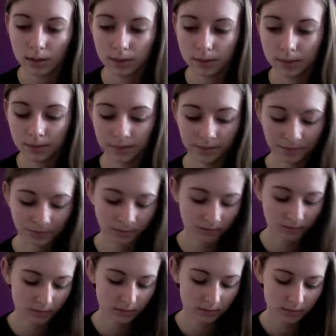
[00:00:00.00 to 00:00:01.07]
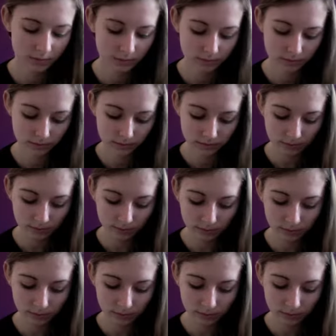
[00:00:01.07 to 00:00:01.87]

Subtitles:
Nothing is said.